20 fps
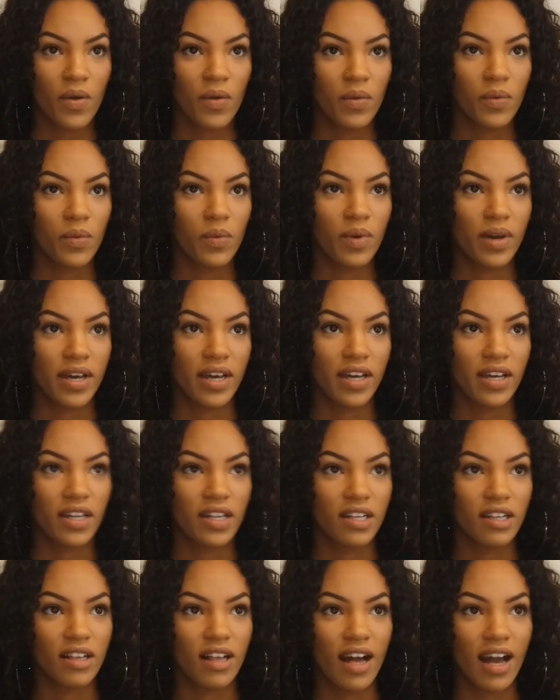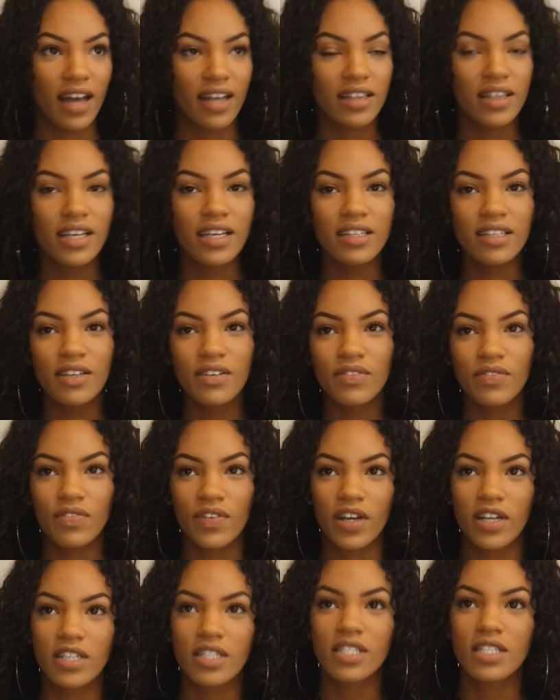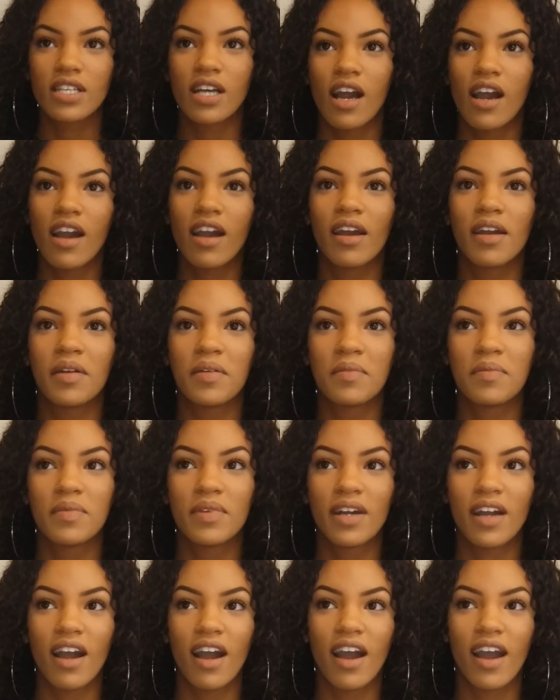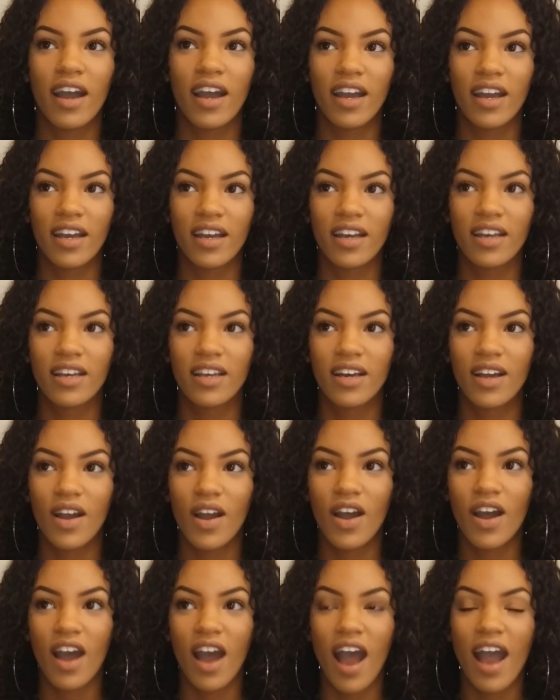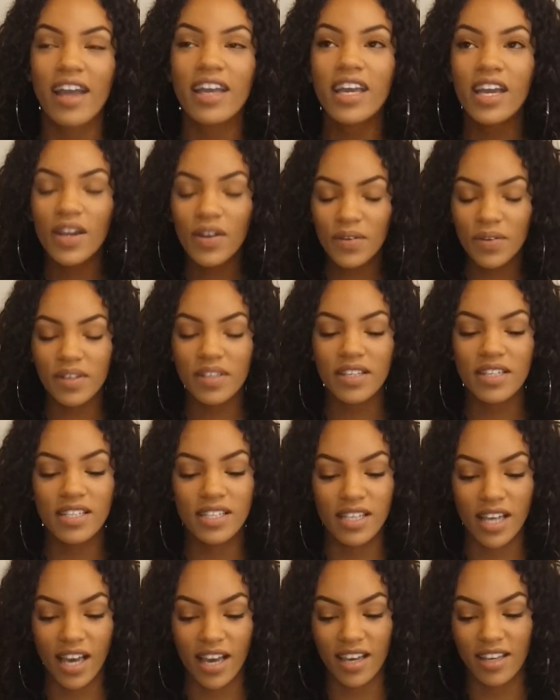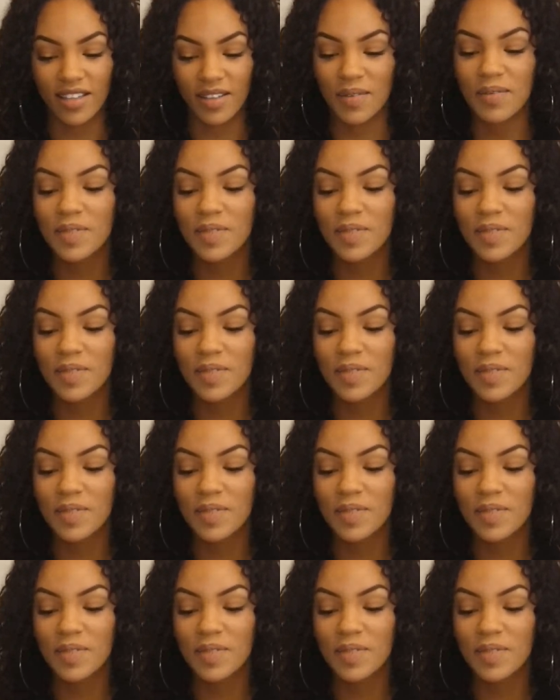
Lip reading: Well, I think the first time I can't really say